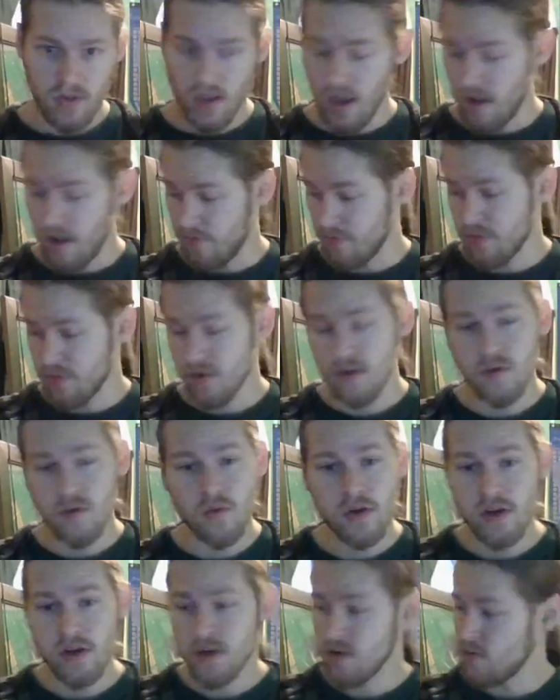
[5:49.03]
Everything you
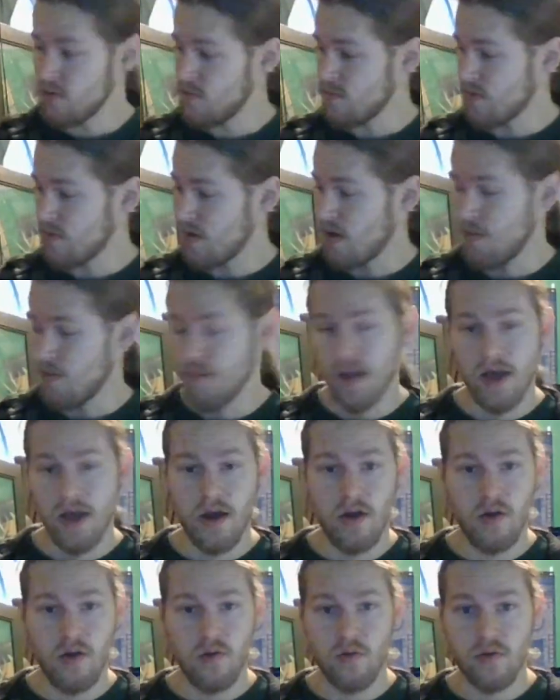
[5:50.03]
want to do
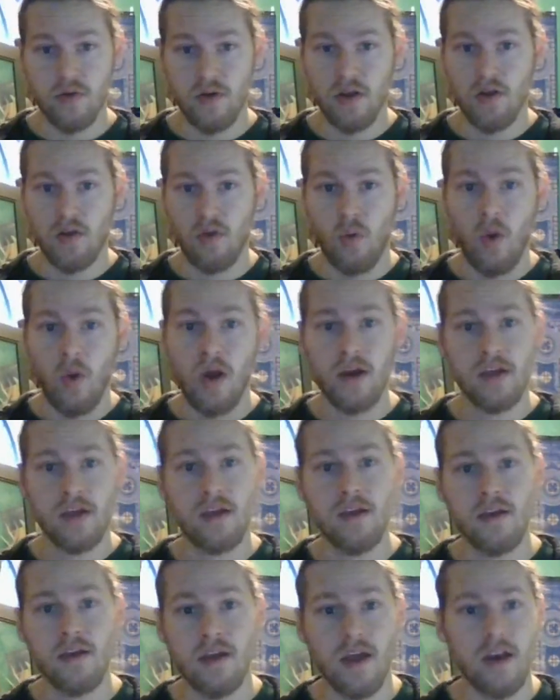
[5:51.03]
about aquatic
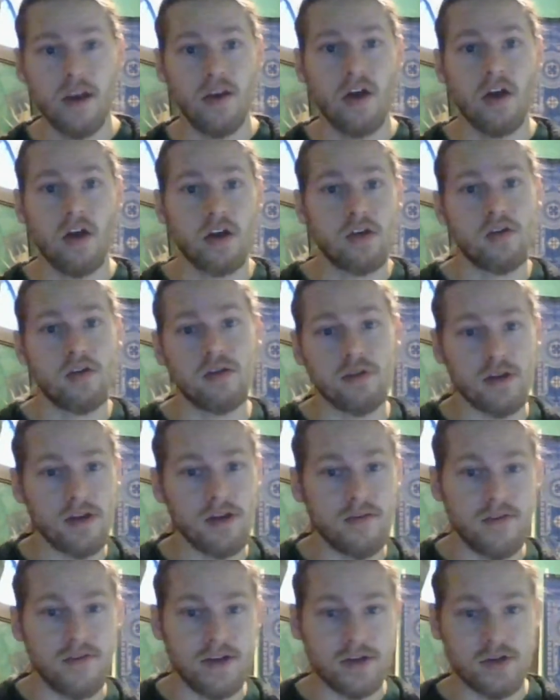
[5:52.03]
and nautical
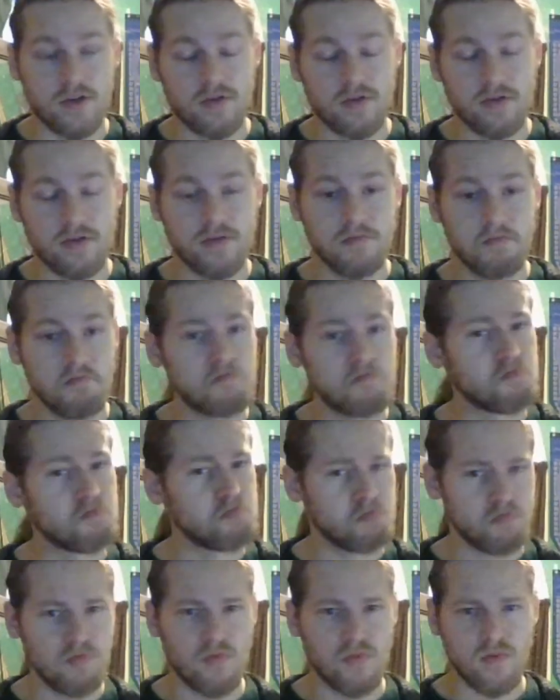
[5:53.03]
adventures.
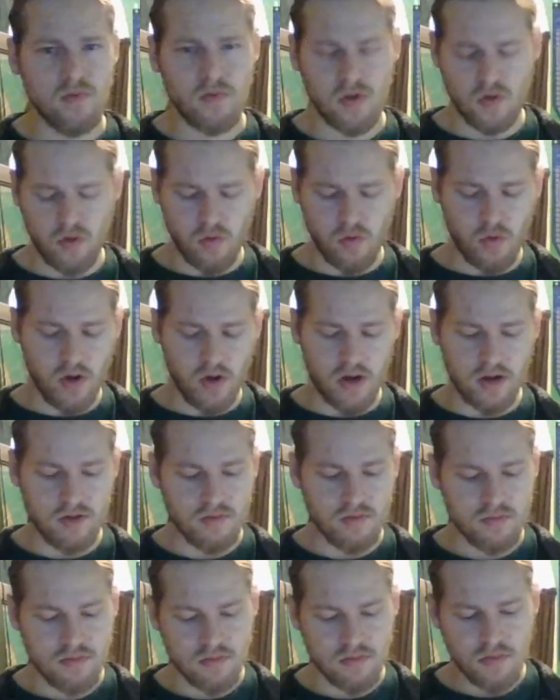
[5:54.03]
Great.
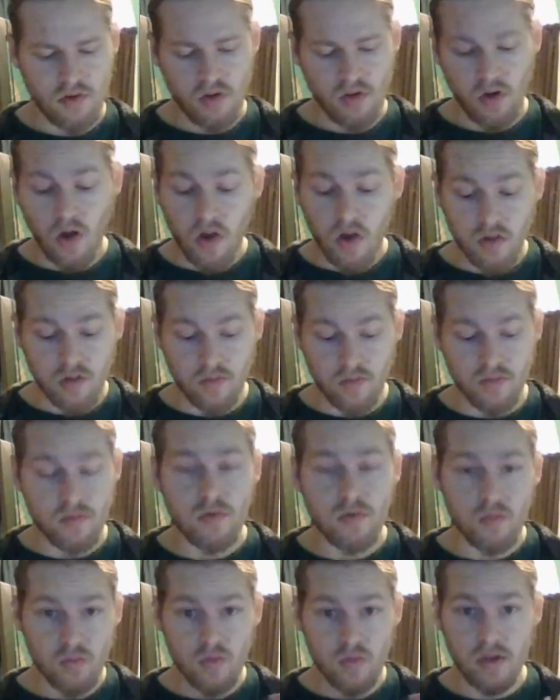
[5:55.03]
Awesome.
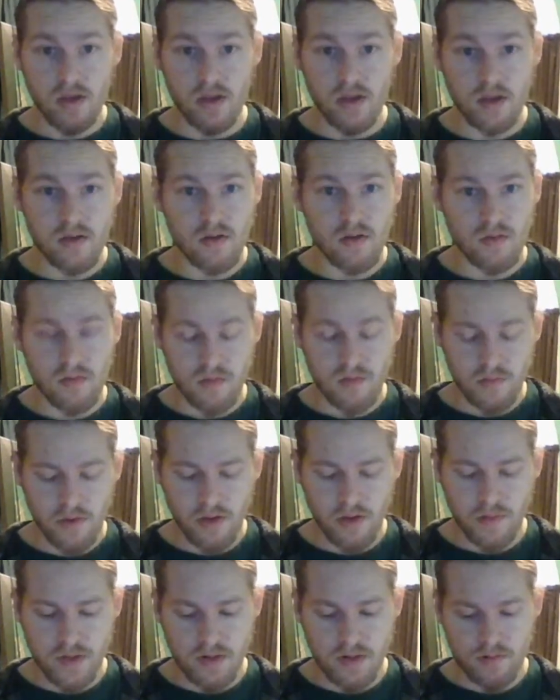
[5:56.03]
Really.
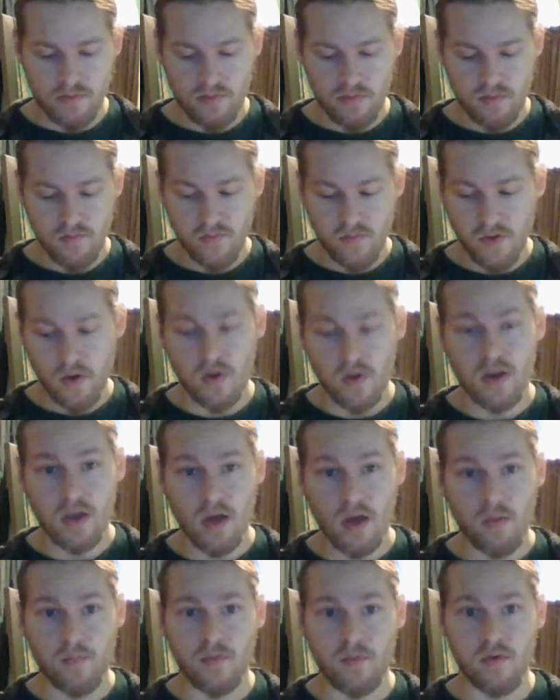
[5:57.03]
I mean, very
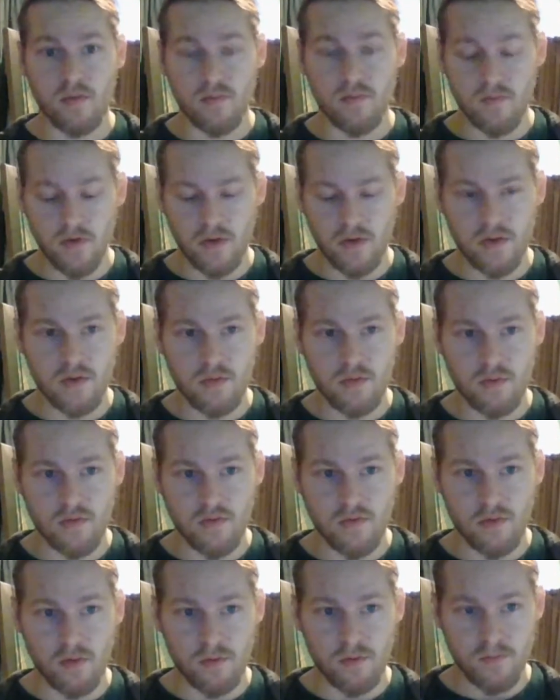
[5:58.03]
helpful, very
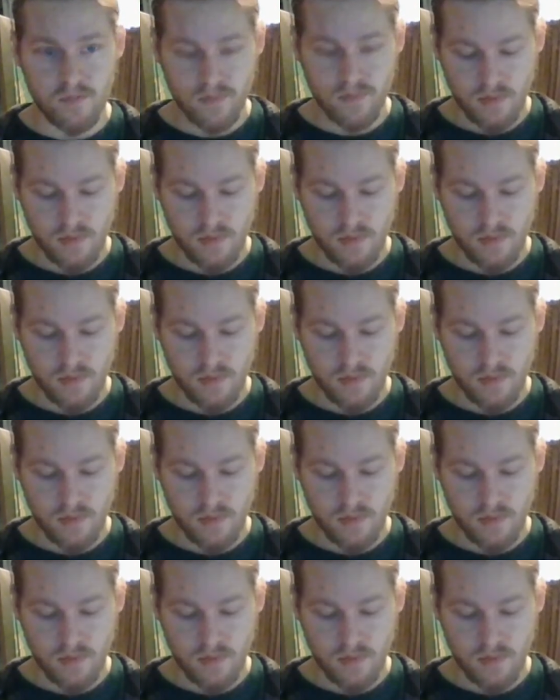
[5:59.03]
useful.